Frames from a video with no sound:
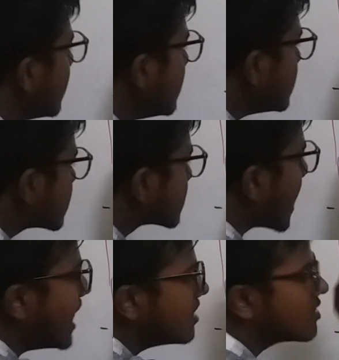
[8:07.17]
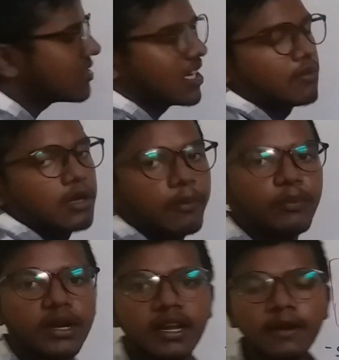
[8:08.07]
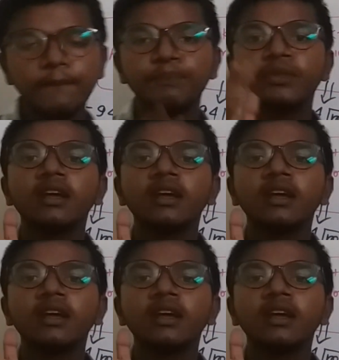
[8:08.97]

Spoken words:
inside the cell membrane